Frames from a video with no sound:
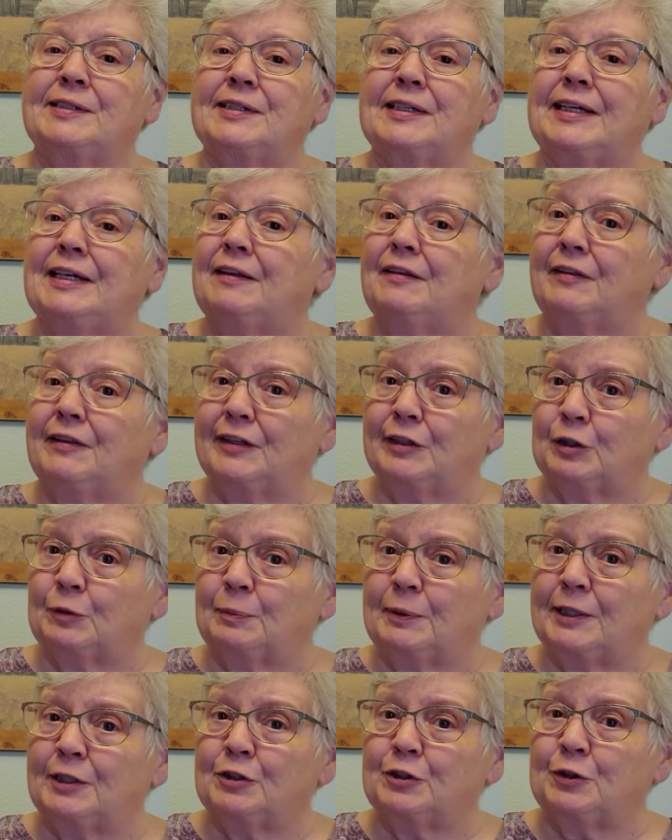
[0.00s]
to see their
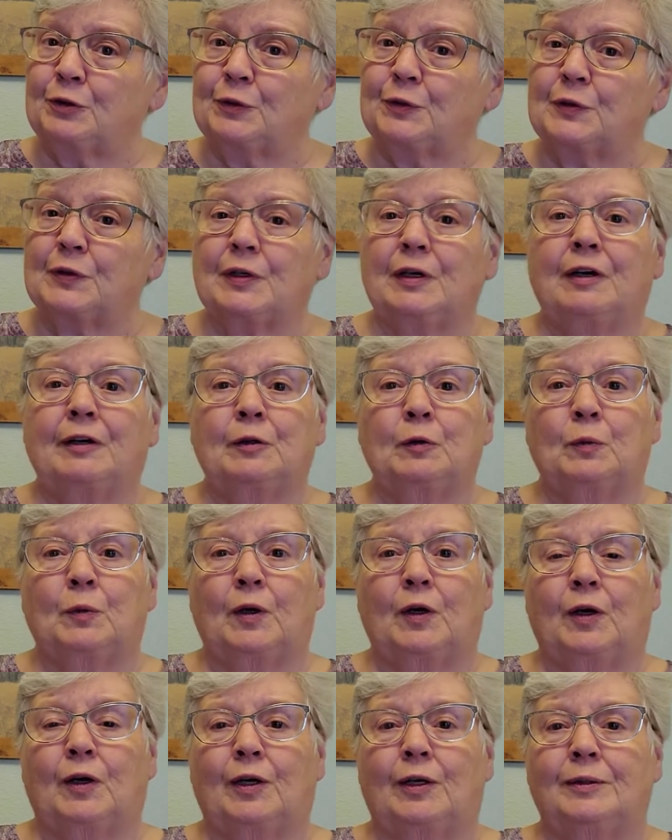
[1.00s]
pictures on the
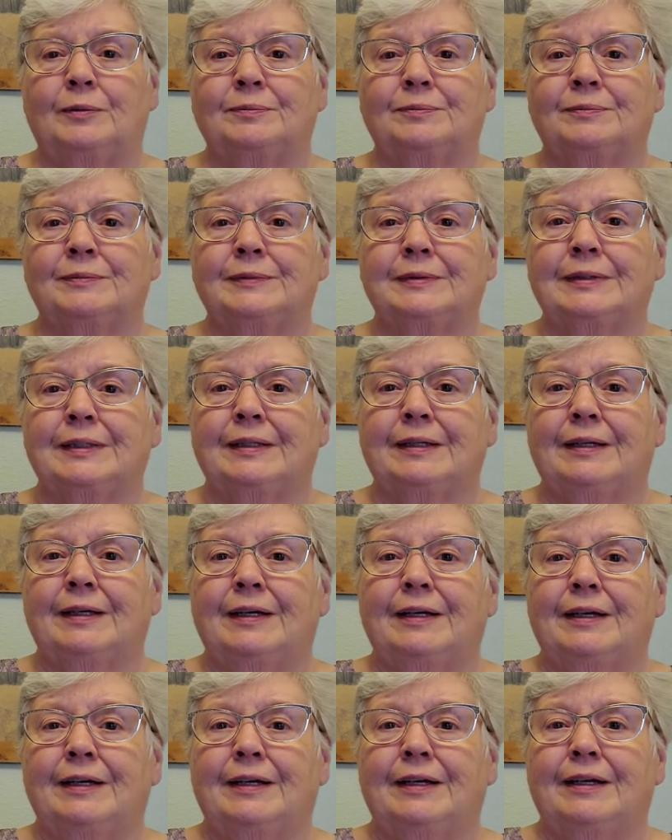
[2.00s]
wall.
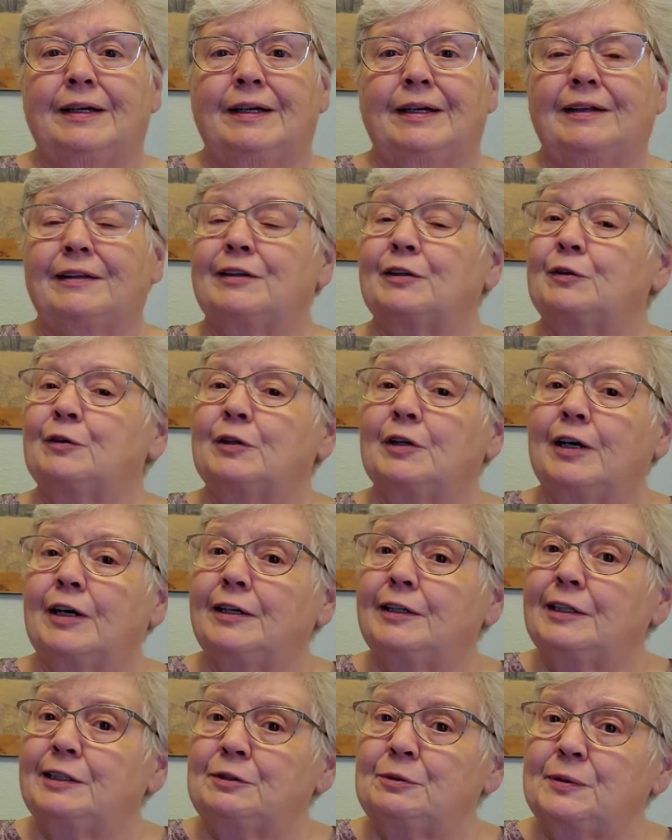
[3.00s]
They're
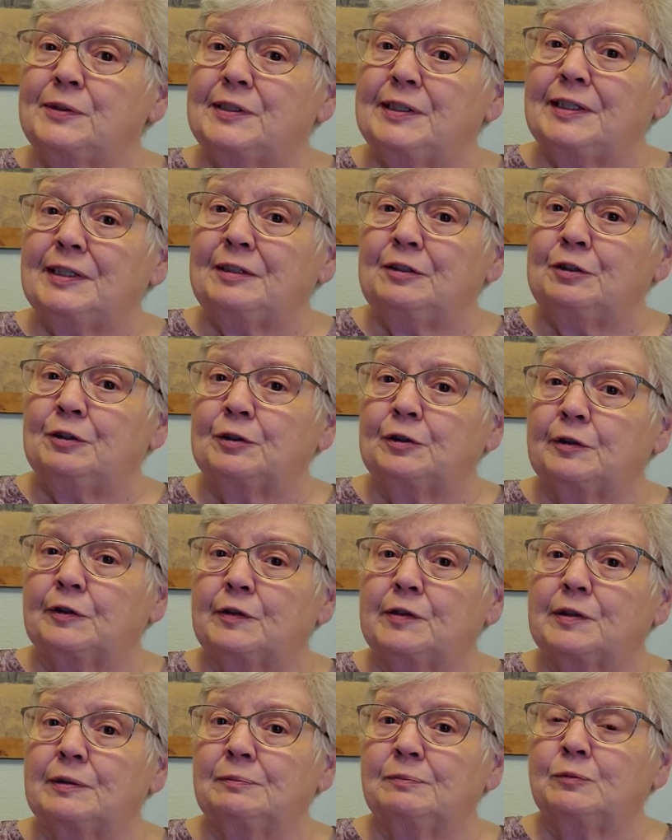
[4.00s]
not interested in
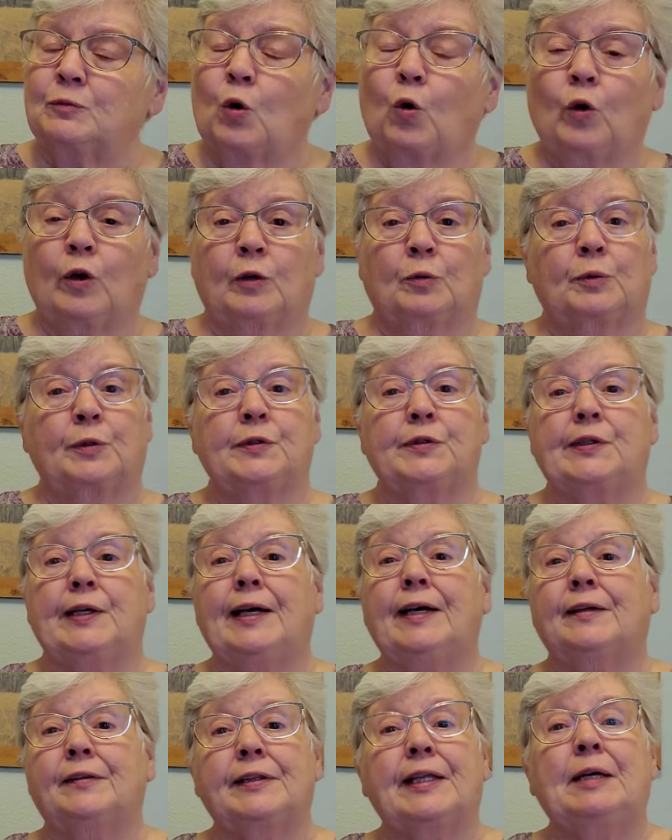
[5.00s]
yours. Or worse
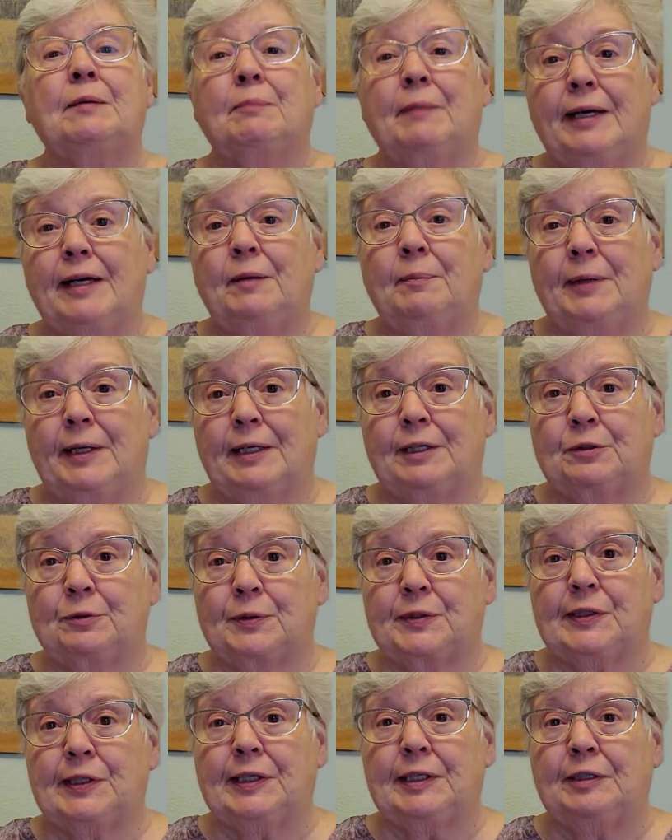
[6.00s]
yet, they may be
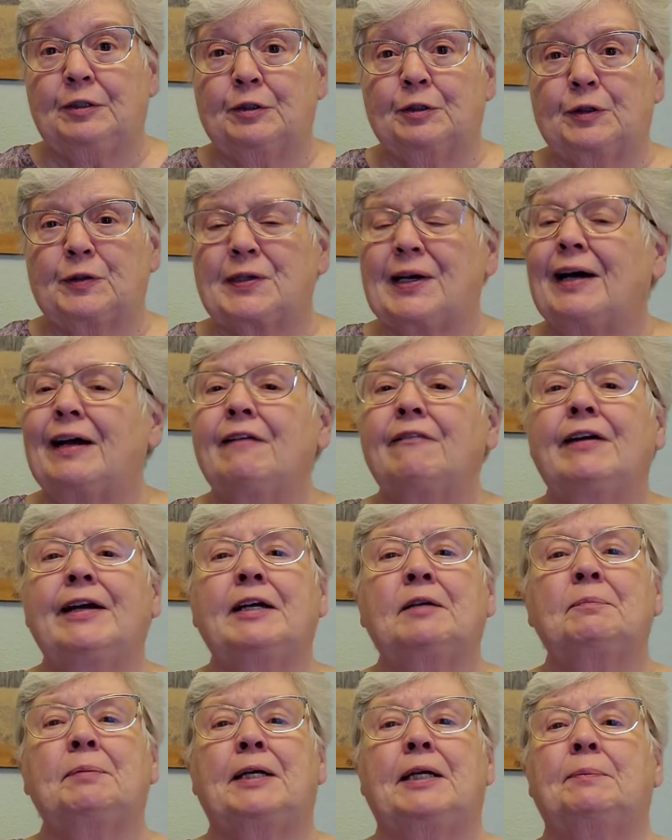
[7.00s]
interested in yours. I've
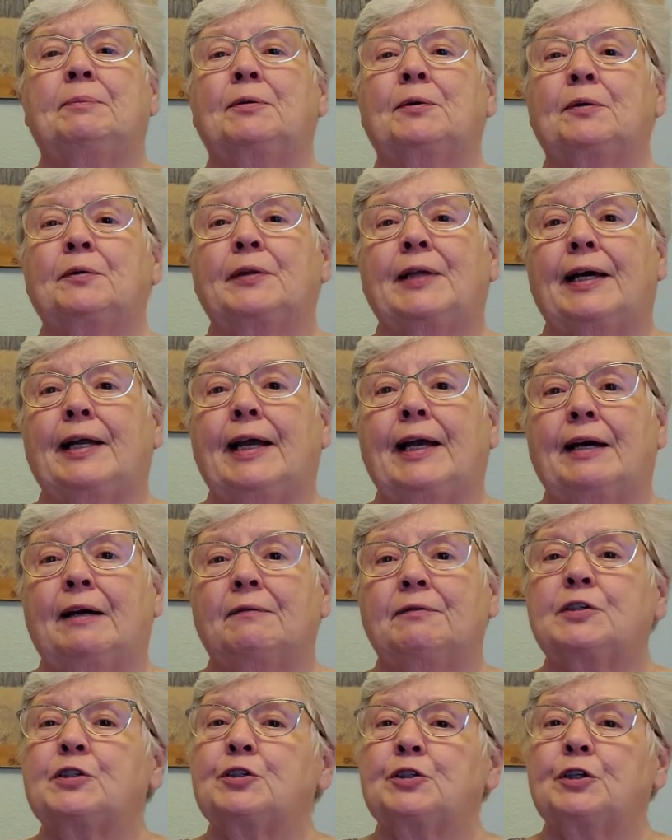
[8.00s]
had people that
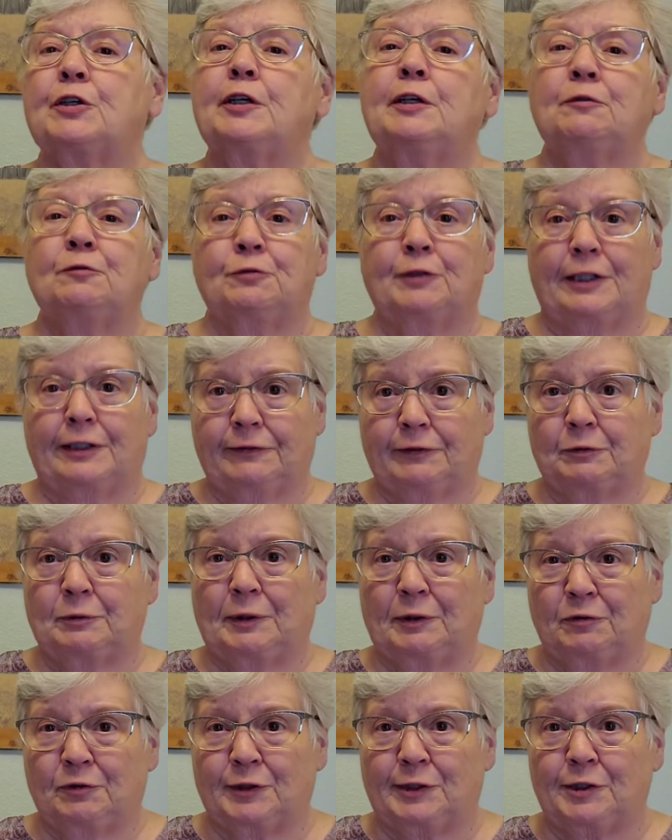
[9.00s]
have stood in front of a
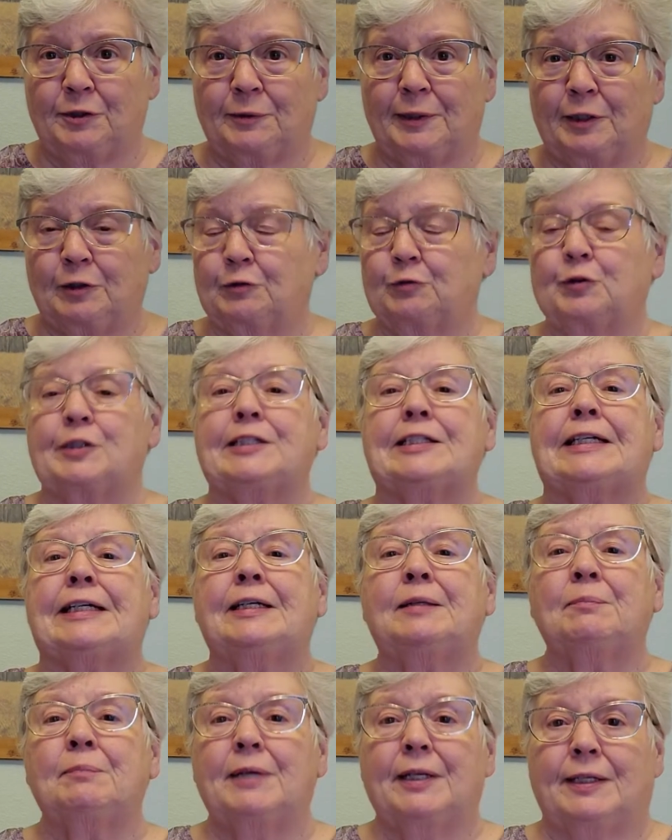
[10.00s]
refrigerator for
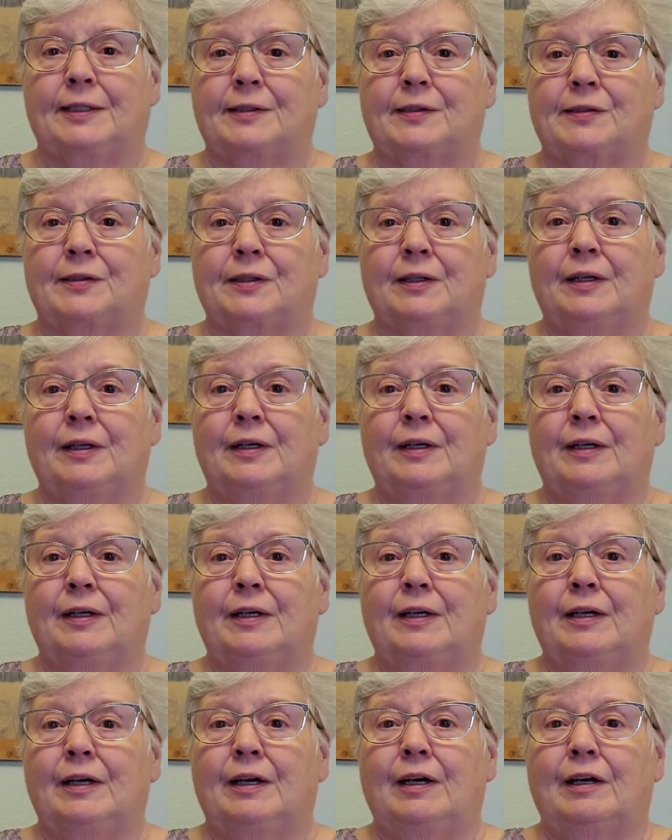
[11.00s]
10 minutes
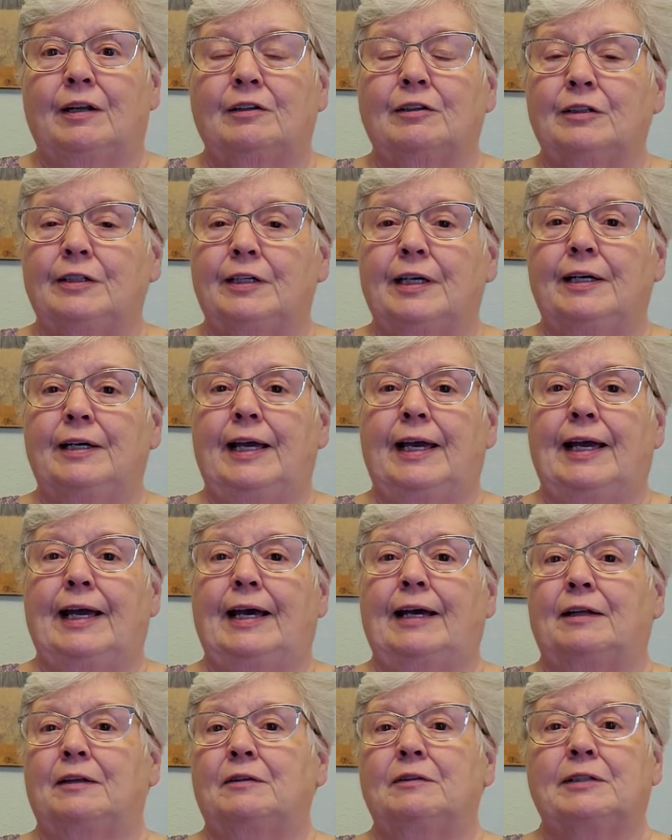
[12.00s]
looking
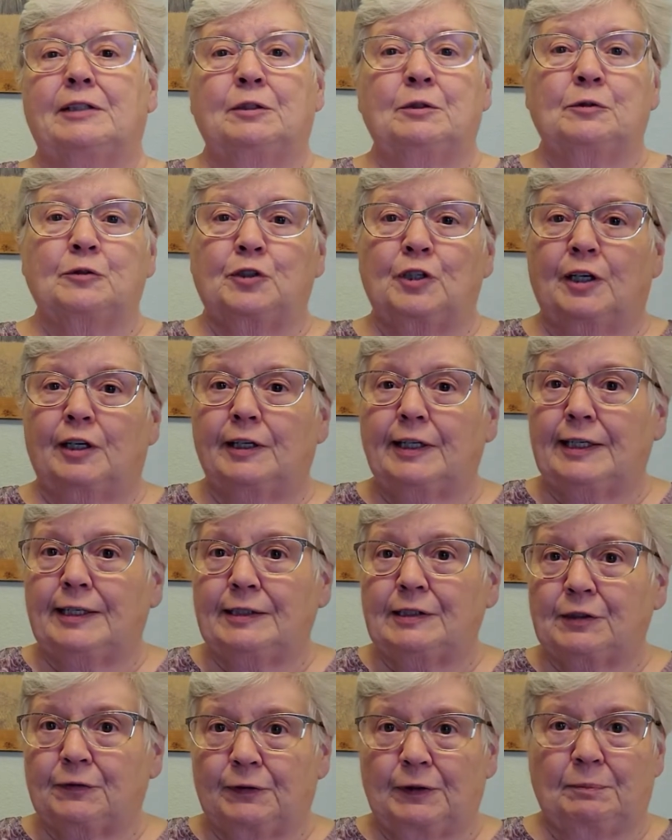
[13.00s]
at little
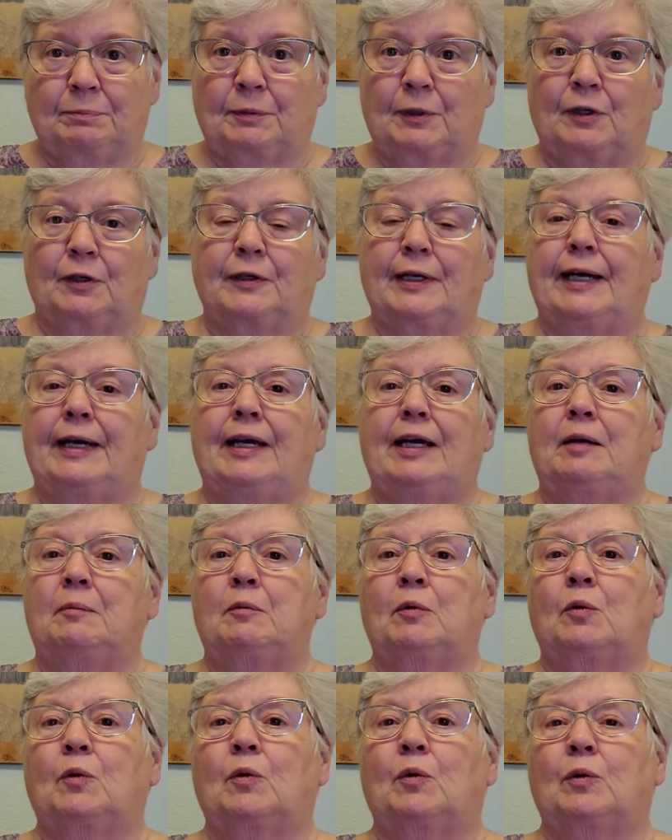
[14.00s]
Johnny's football
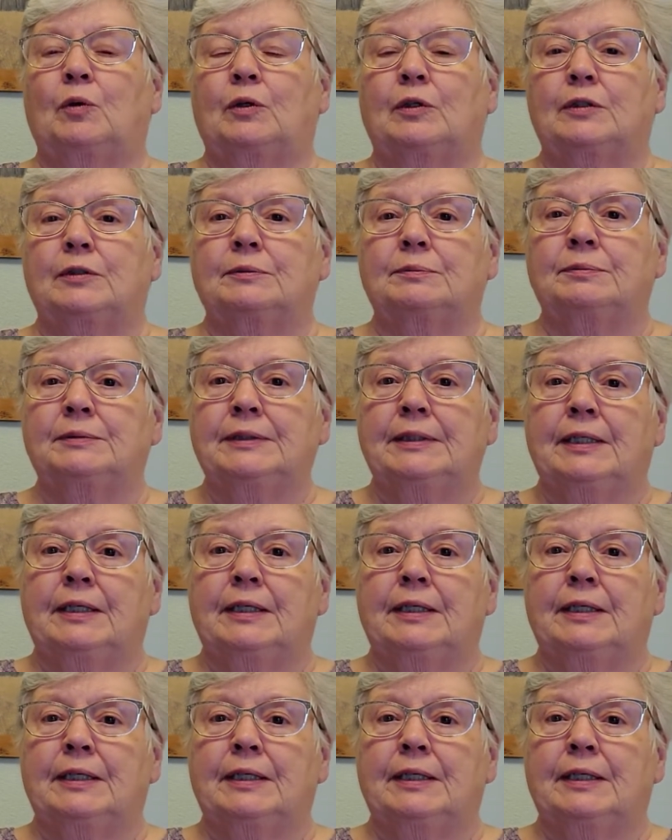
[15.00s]
game or